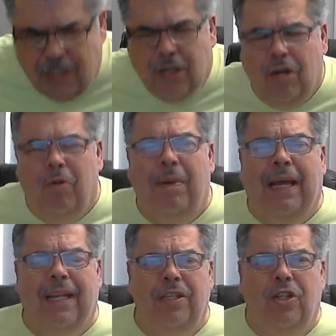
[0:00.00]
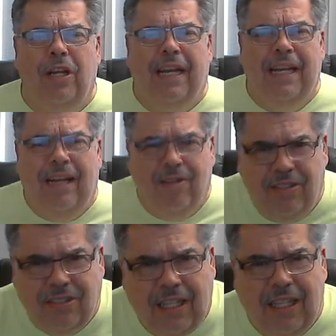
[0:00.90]
go back and check it out
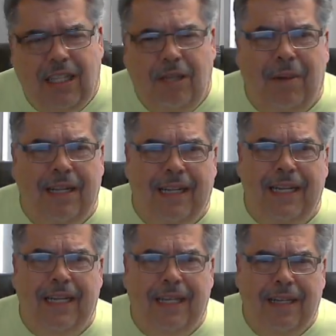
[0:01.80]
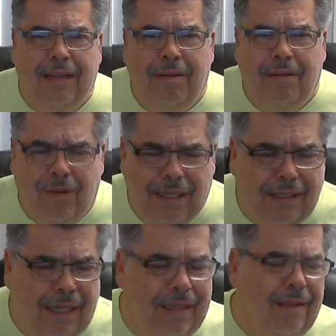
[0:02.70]
because I think you might like it. I, well,
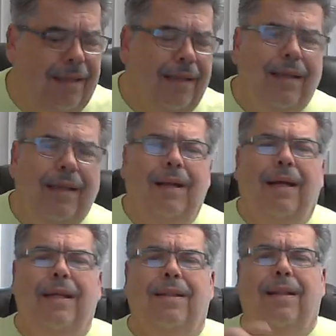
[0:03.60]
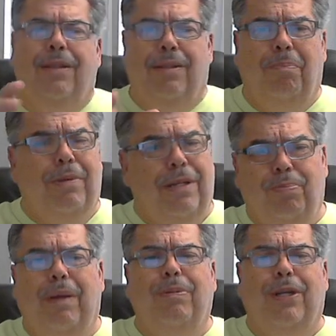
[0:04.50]
I, I, it's a, it's
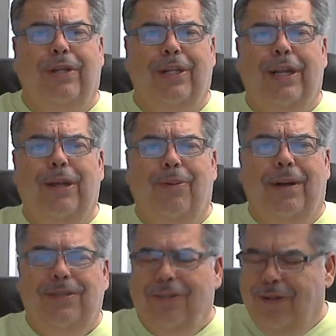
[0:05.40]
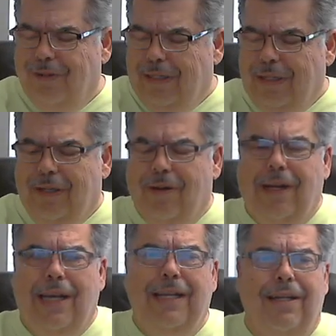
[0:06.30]
biblical anyway, so go
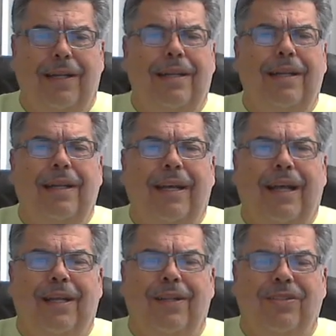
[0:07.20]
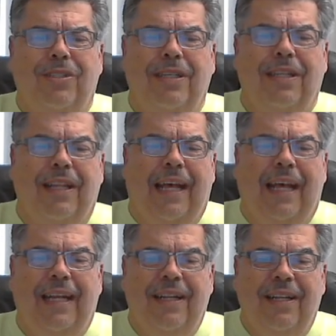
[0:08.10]
ahead and and listen to
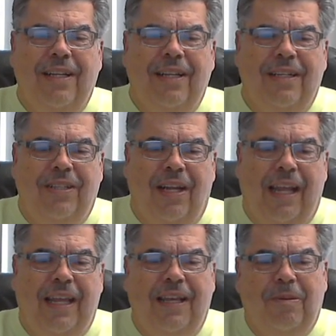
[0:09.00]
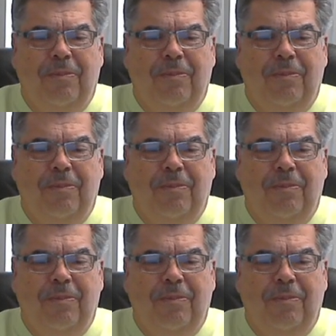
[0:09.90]
that. Today,